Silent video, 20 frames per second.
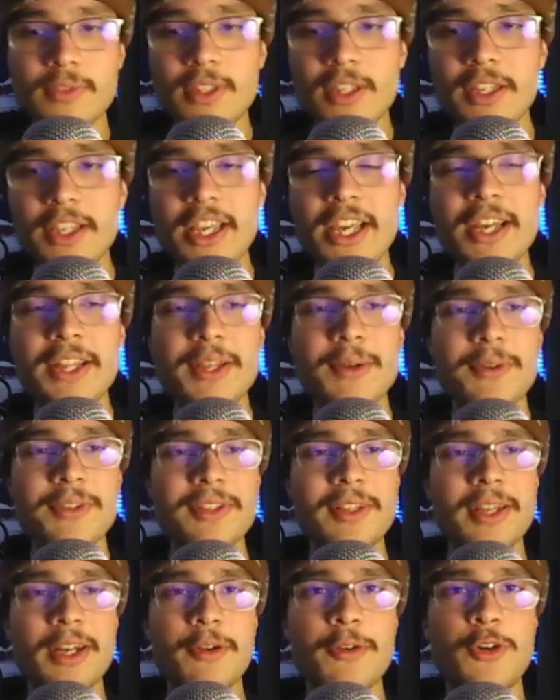yeah, there was a
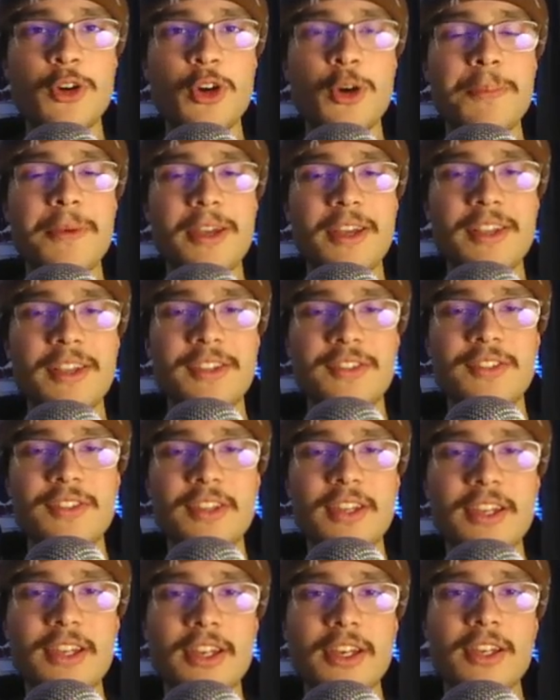lot of hope because
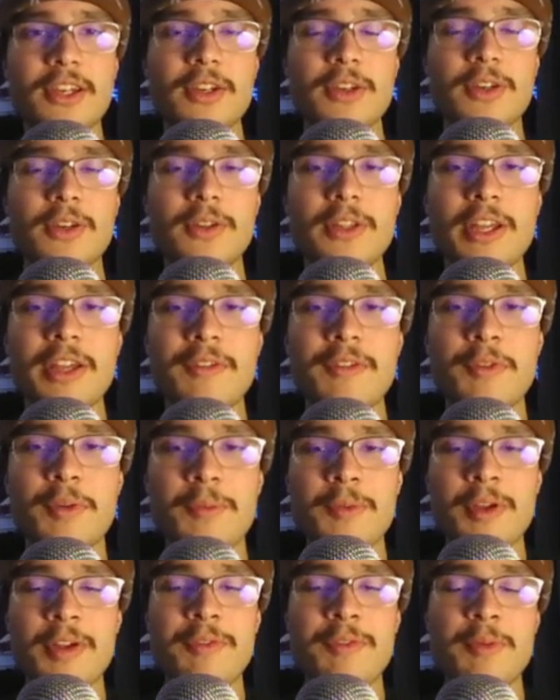
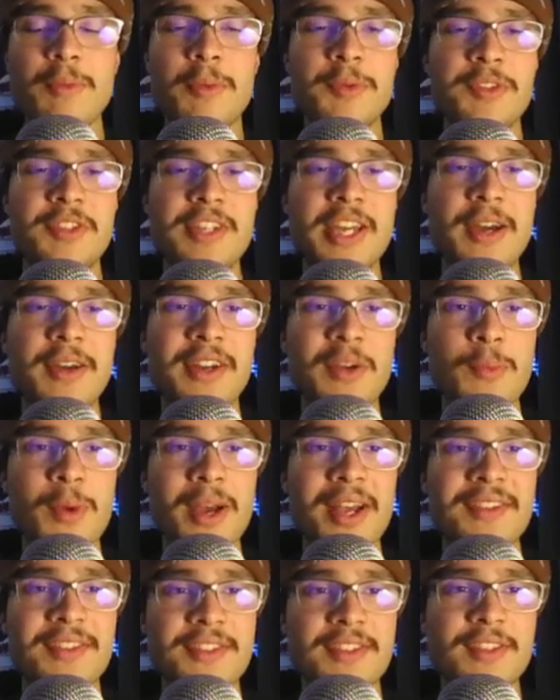every, everyone was touting
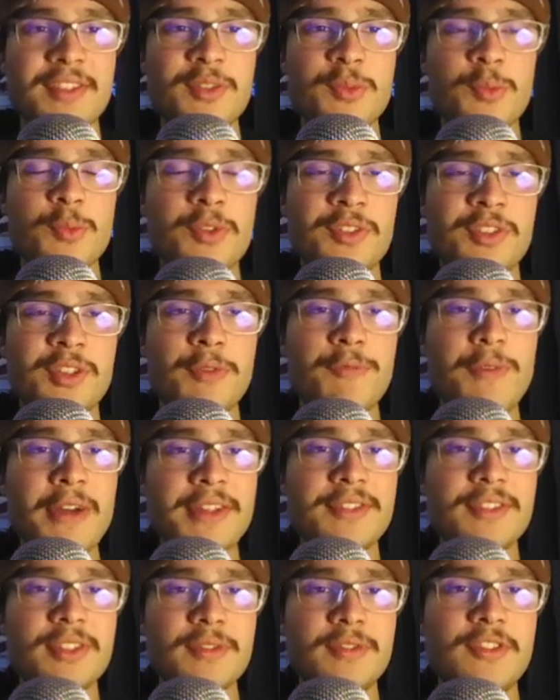Wes as this
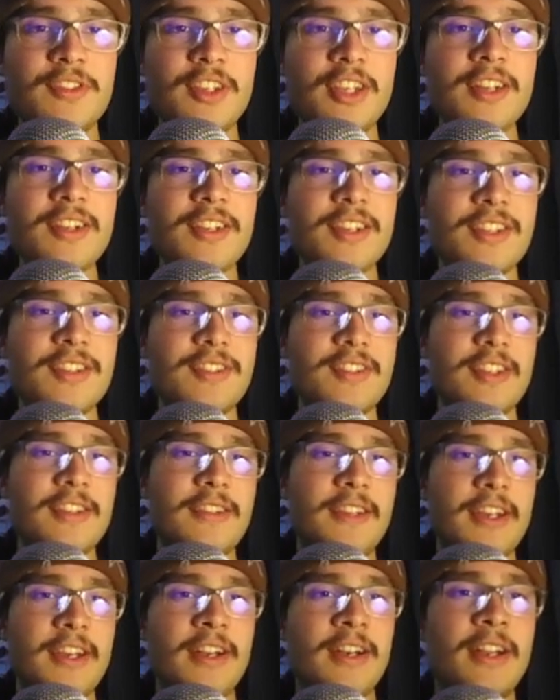defensive genius, and
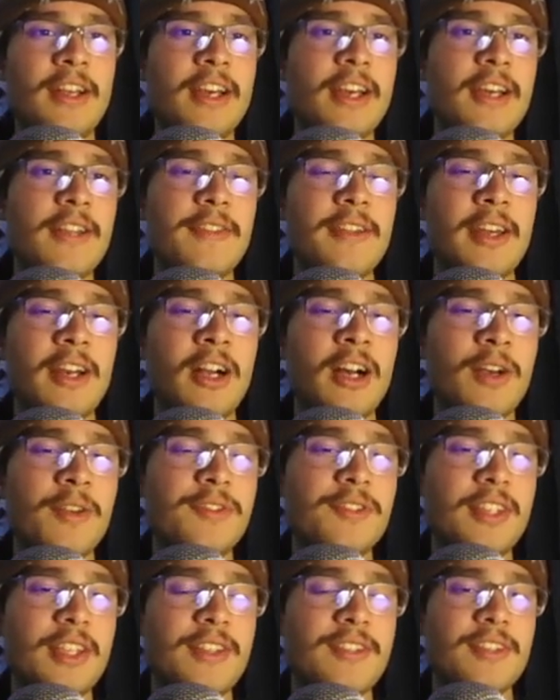then that off
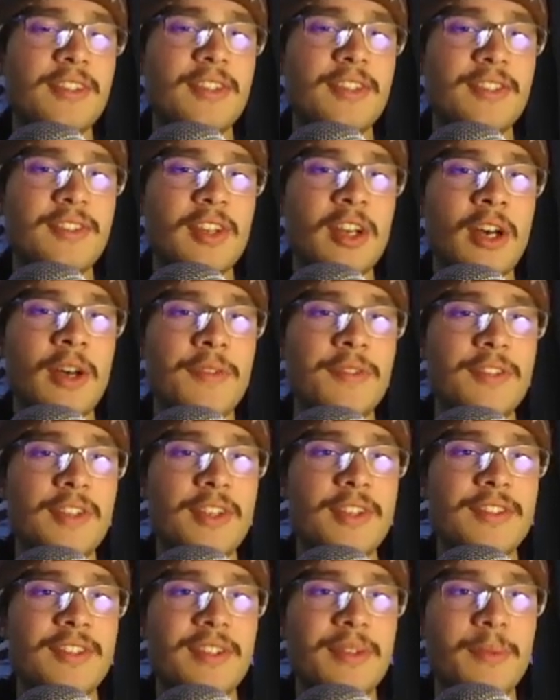season is the off
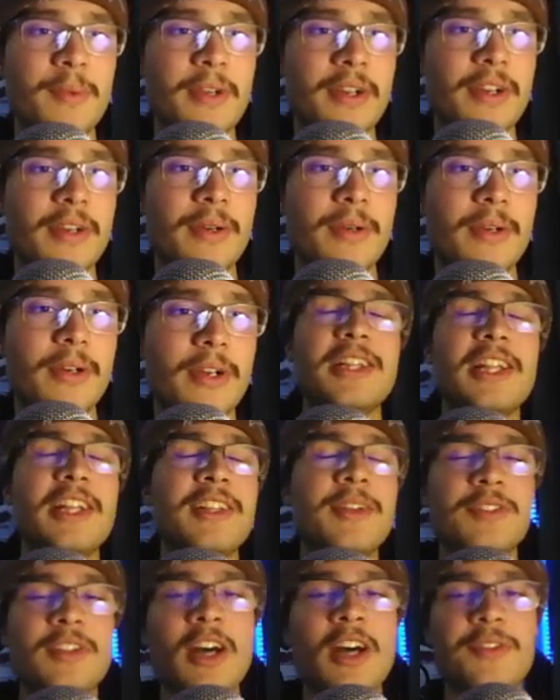season where that
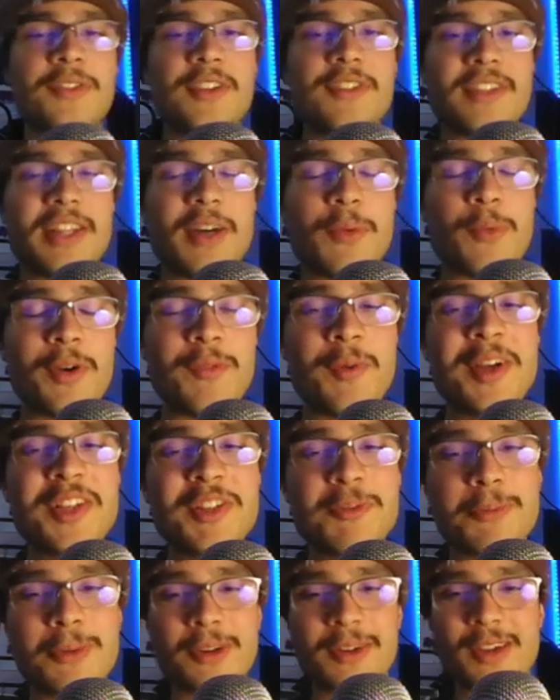was the off season that
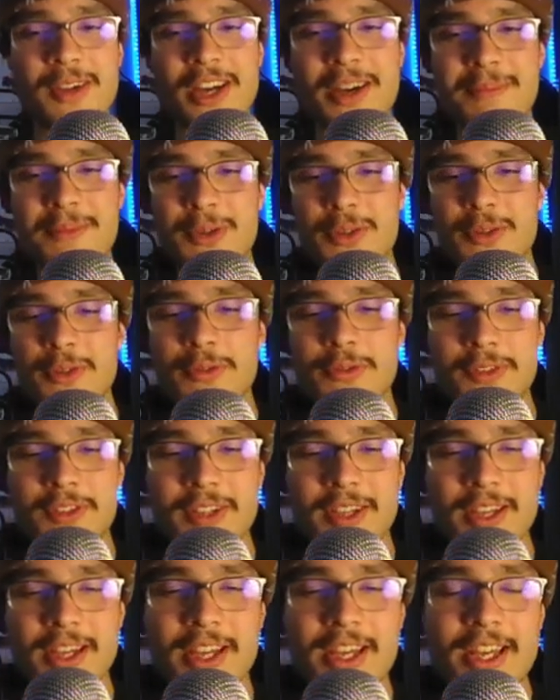Westbrook got moved,
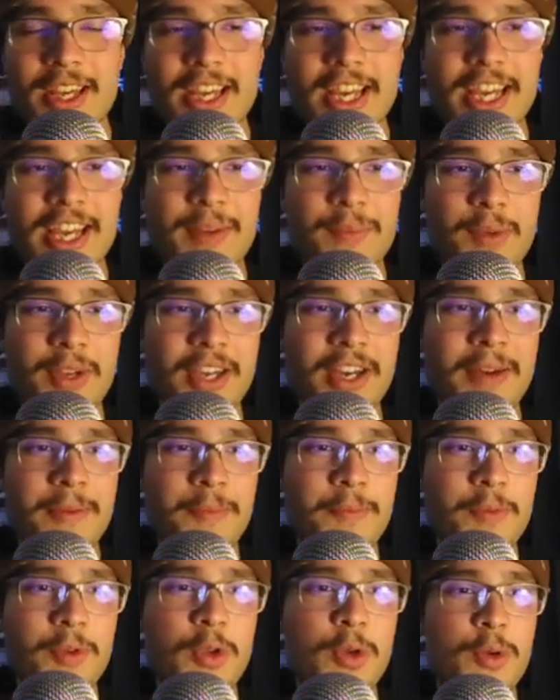and we got
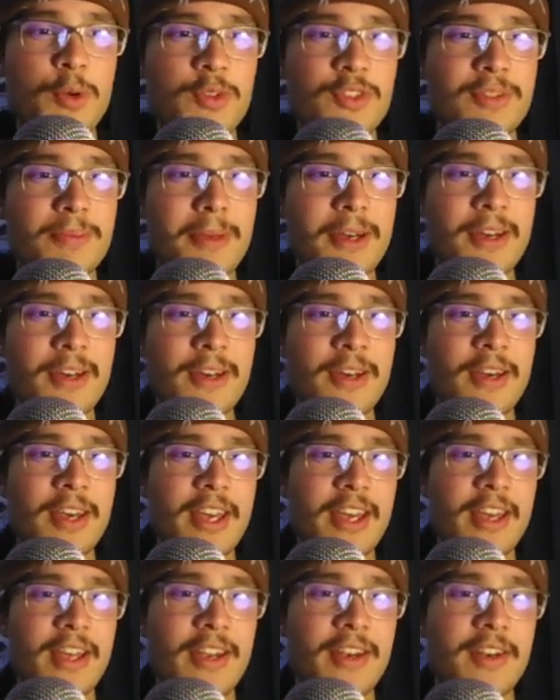Kuzma
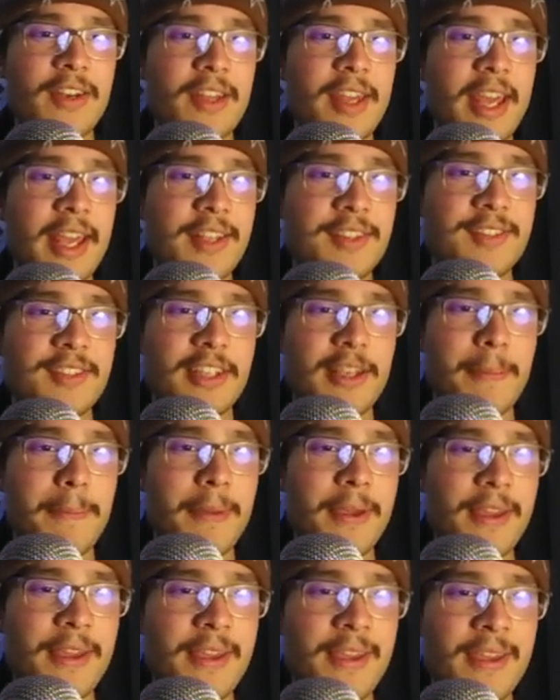and
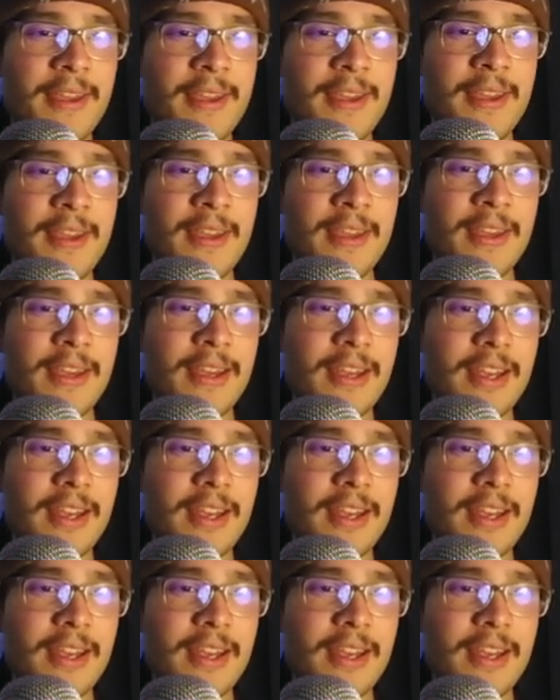KCP